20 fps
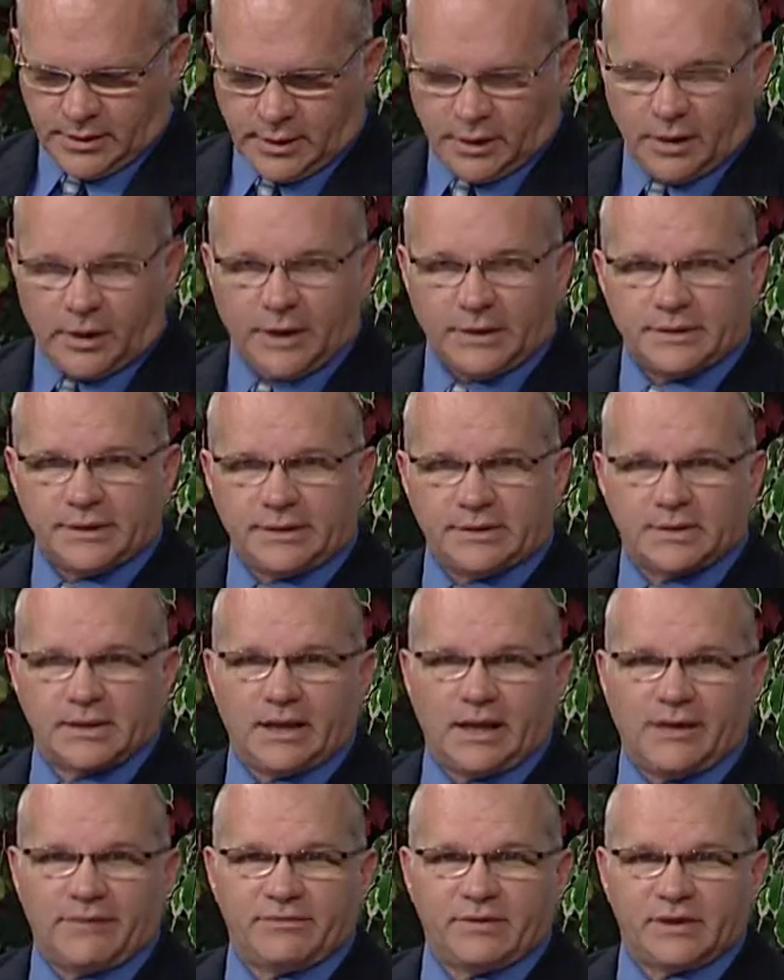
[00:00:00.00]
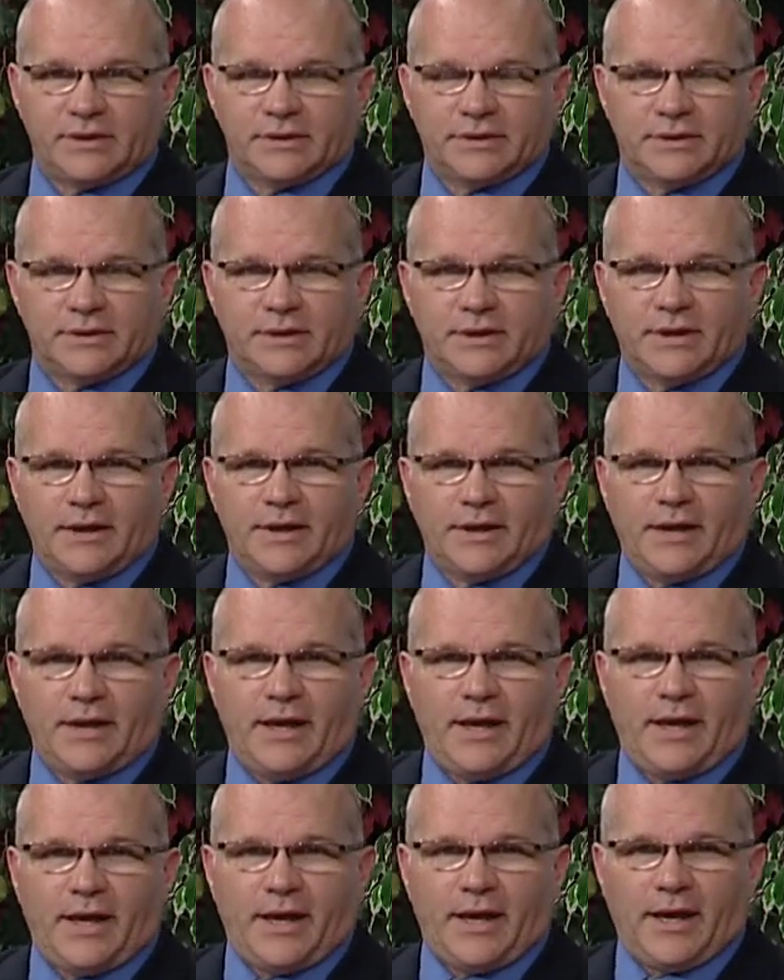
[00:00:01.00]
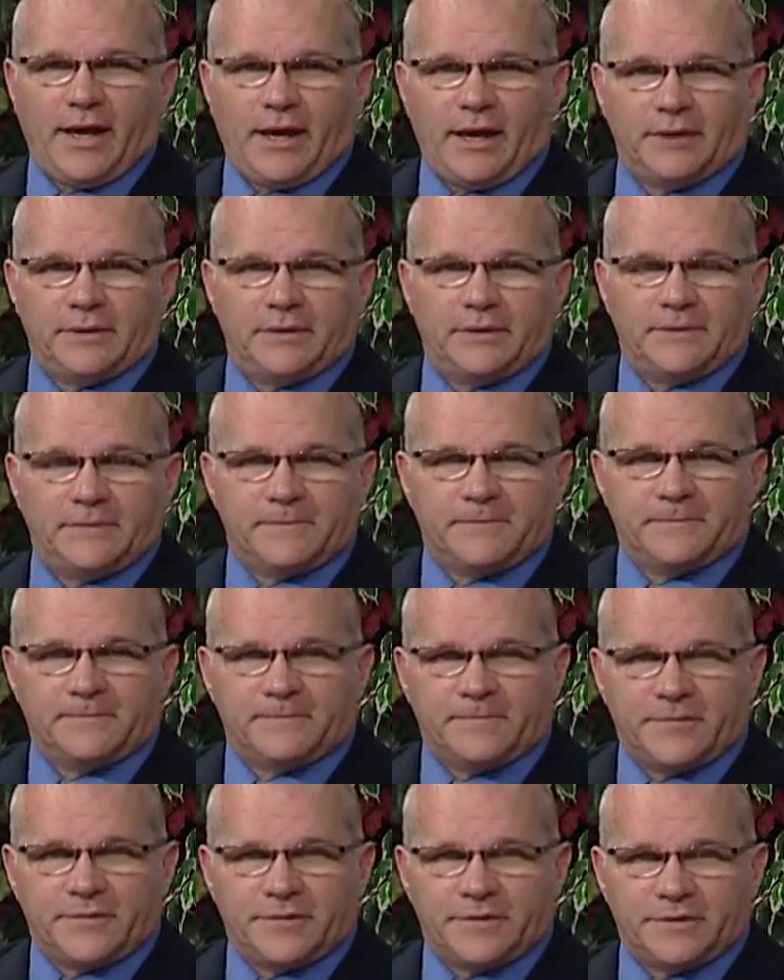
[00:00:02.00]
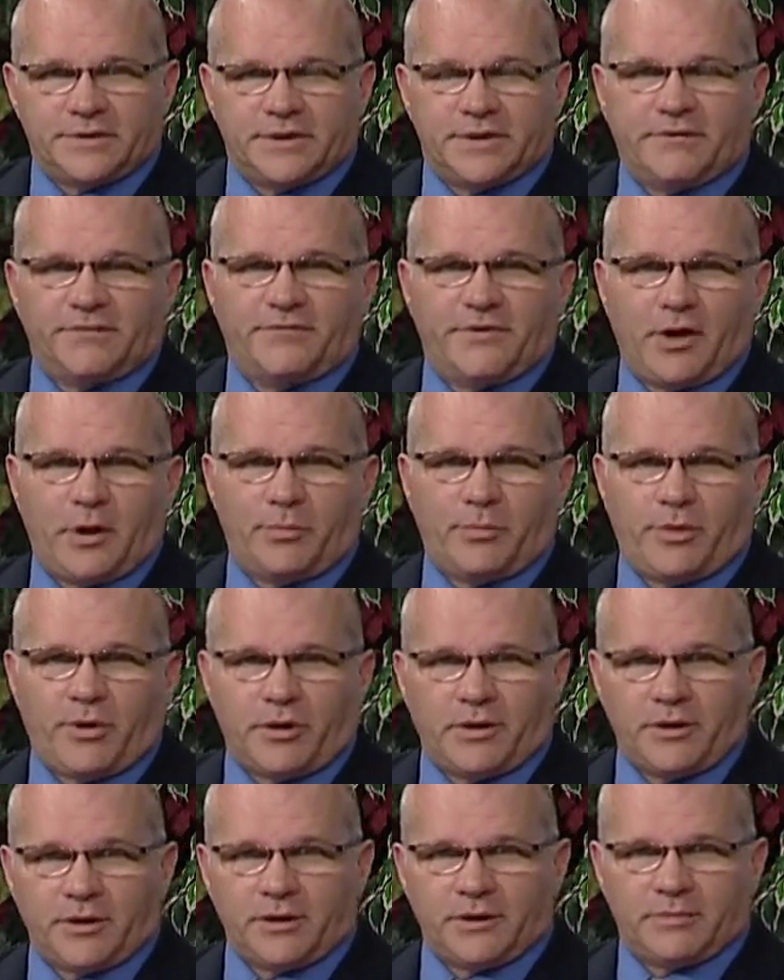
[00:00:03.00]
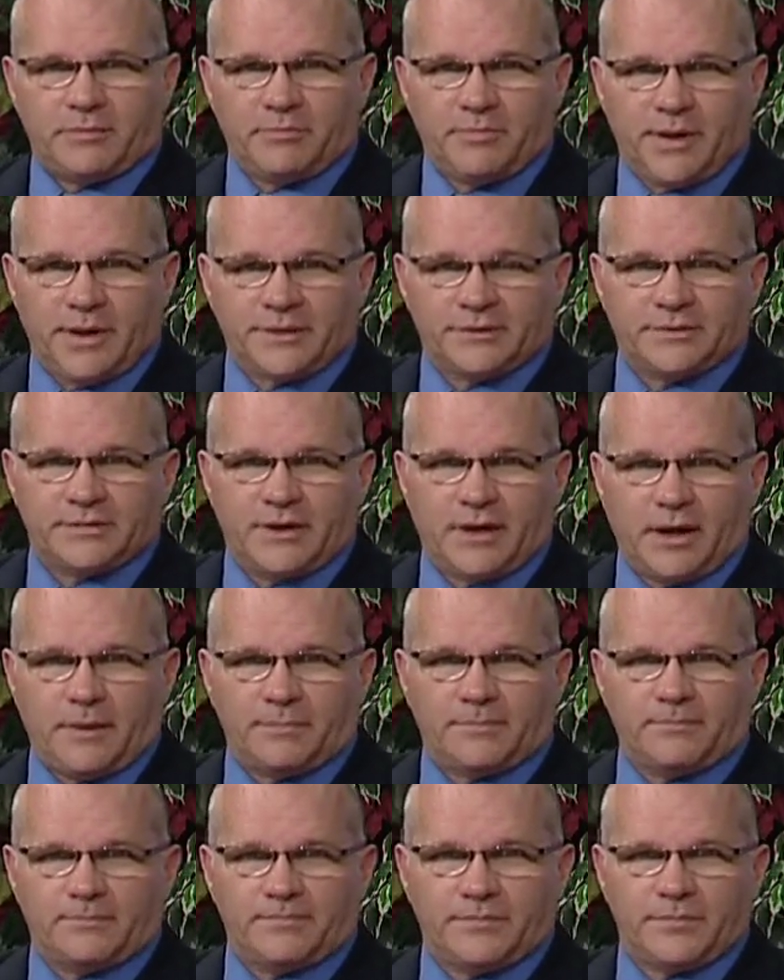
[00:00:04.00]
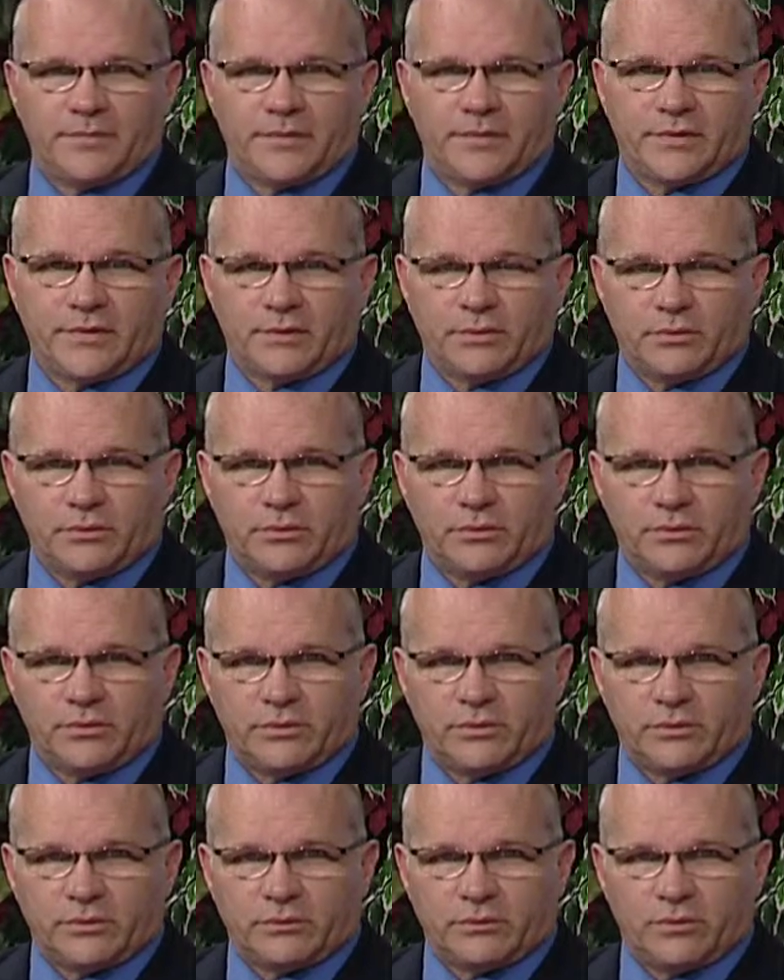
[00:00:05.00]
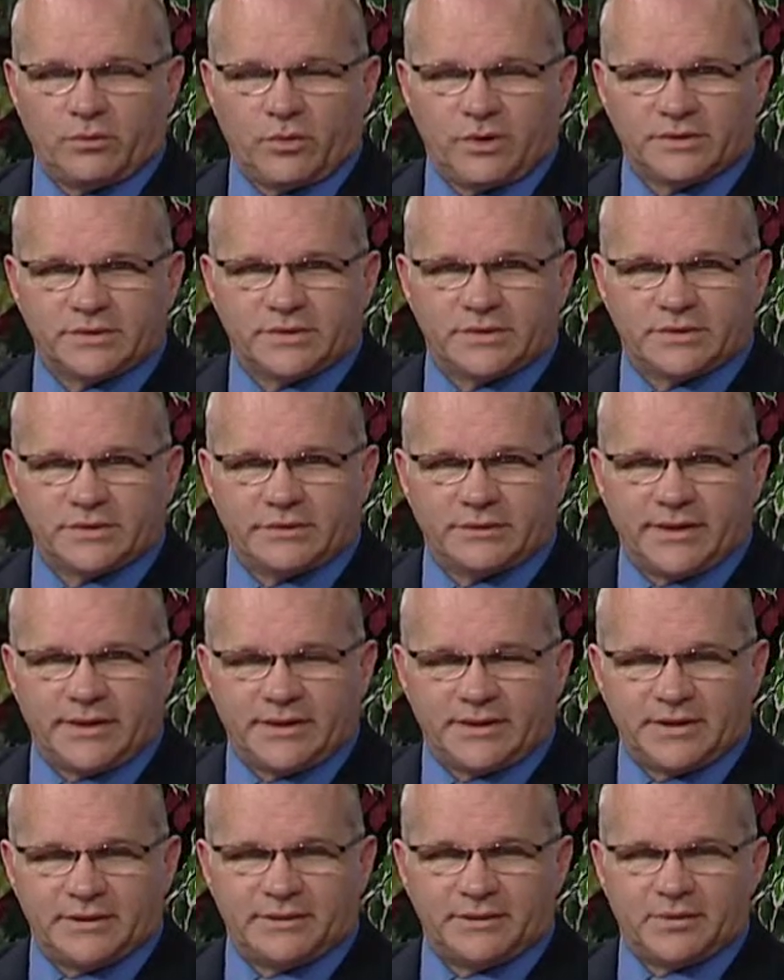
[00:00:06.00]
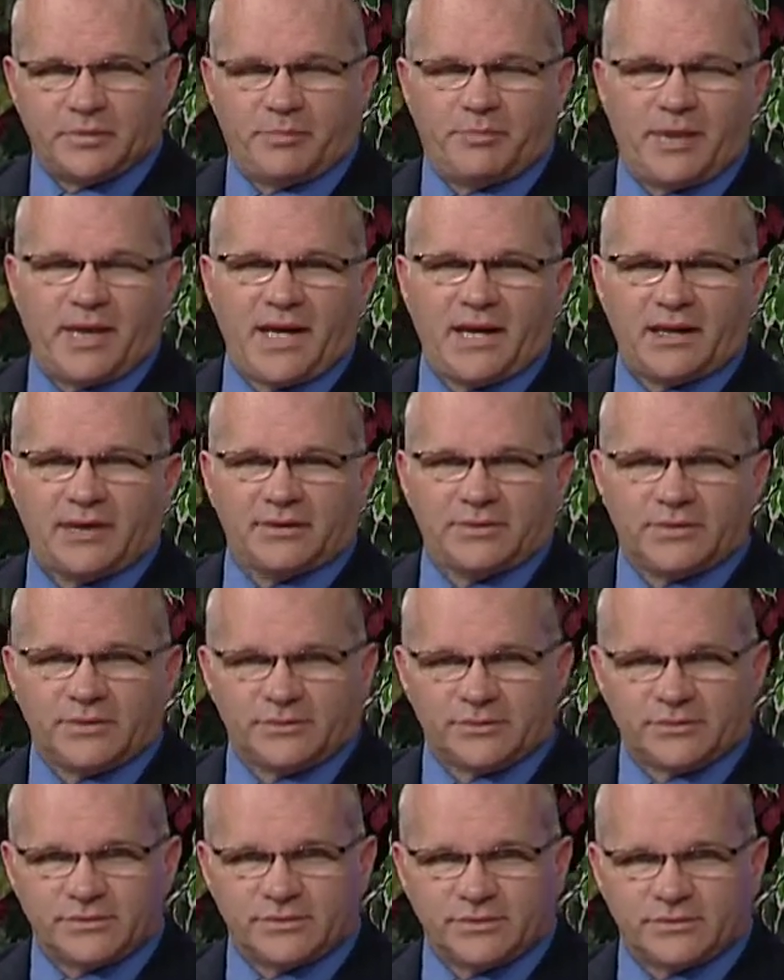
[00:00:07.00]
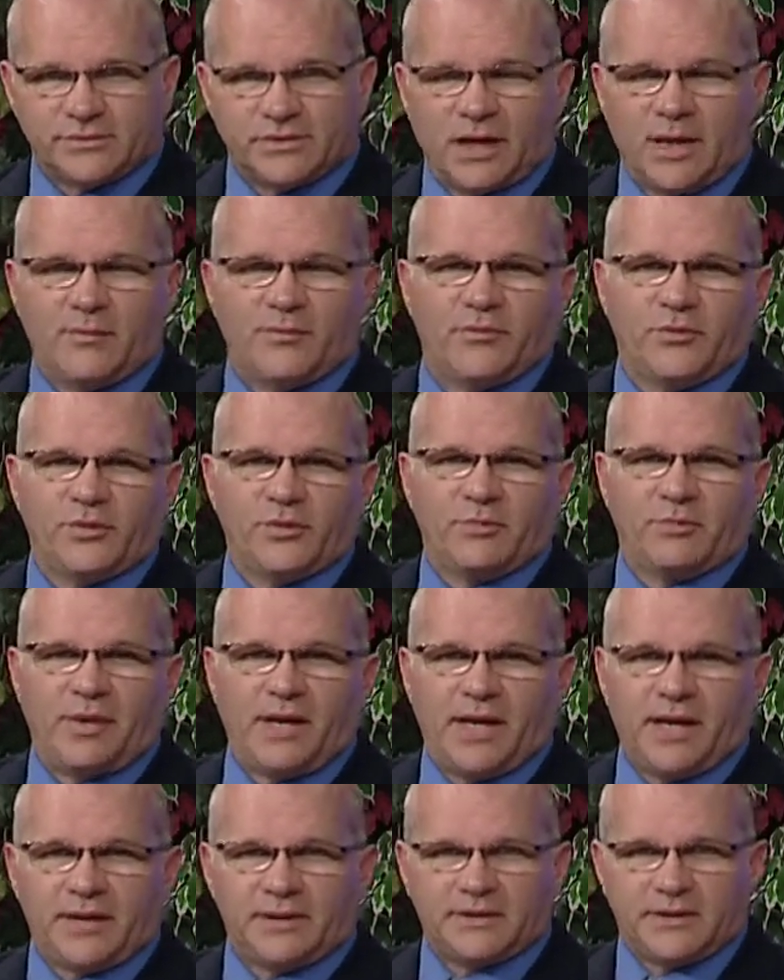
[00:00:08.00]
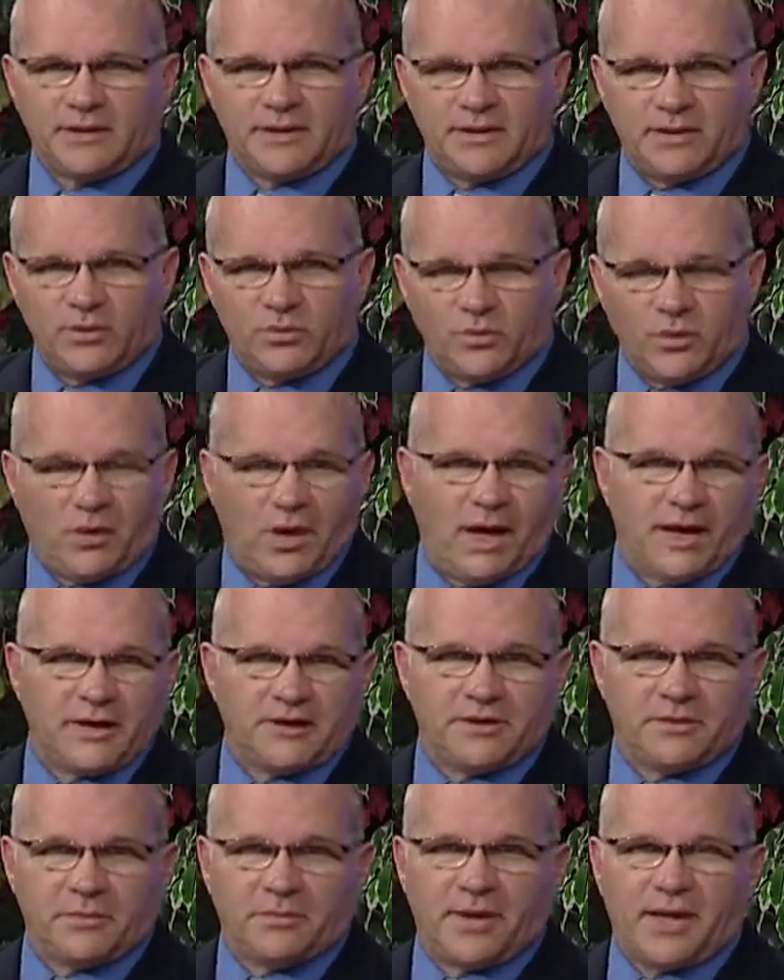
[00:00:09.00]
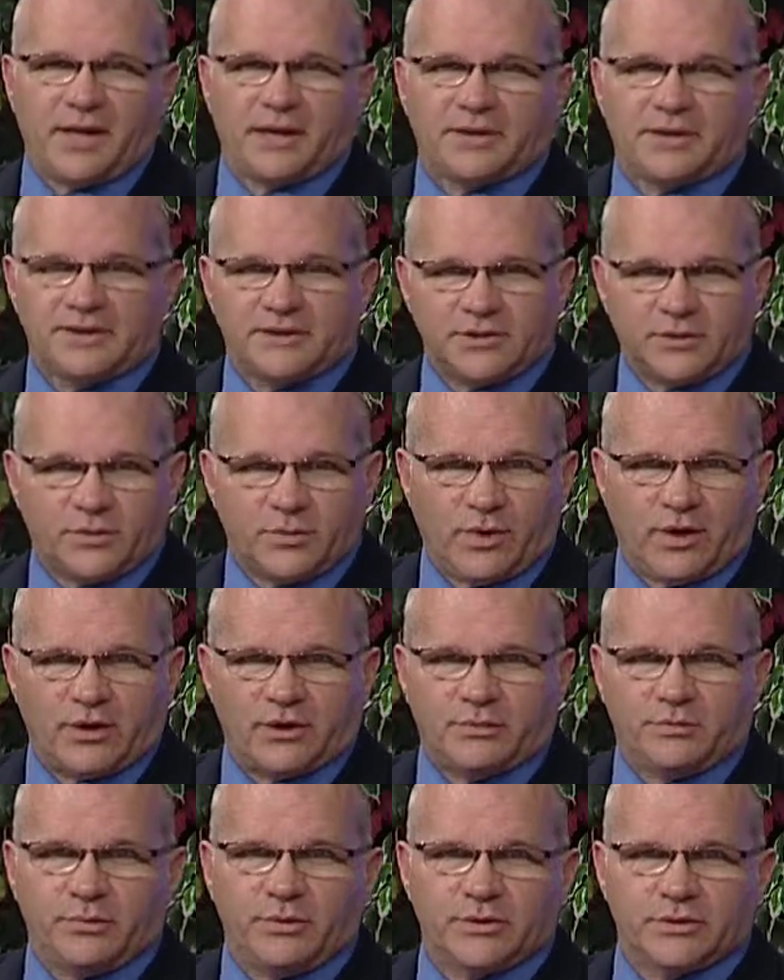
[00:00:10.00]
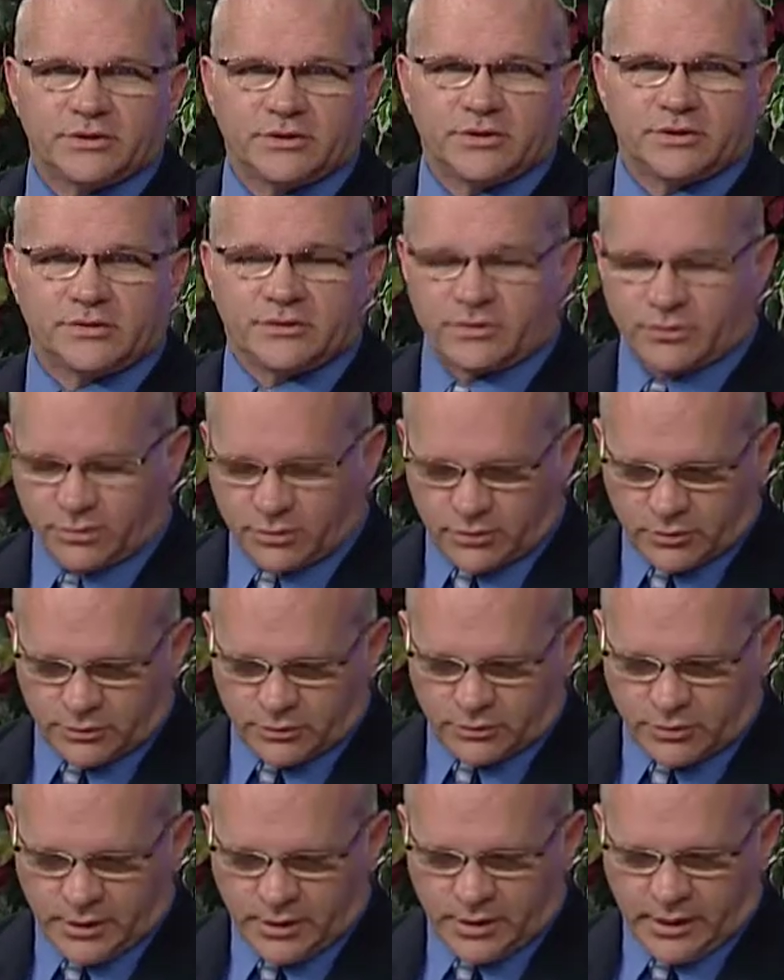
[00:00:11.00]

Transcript: on these levies, and the DFL party messed up. They didn't debate it. There was no time for debate. They didn't want to debate. They just wanted to push this through.